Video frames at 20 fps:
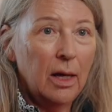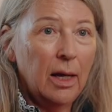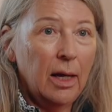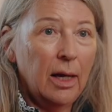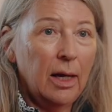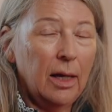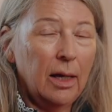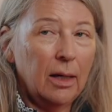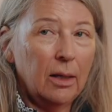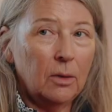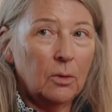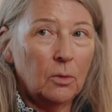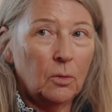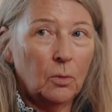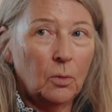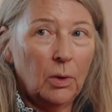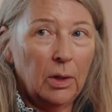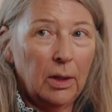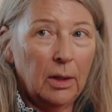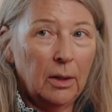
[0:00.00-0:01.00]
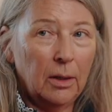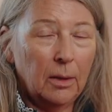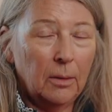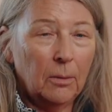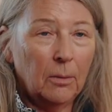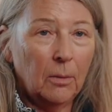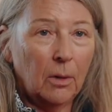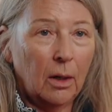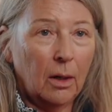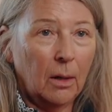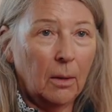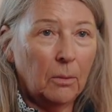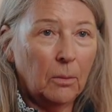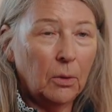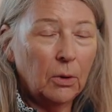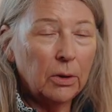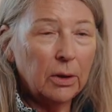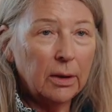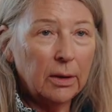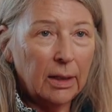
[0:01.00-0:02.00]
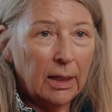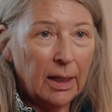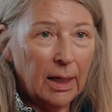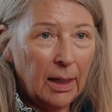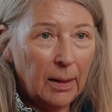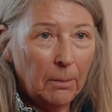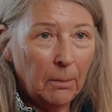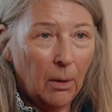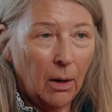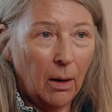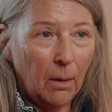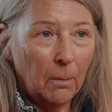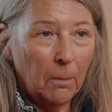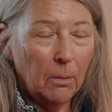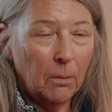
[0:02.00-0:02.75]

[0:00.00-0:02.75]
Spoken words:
and we put in a heat pump.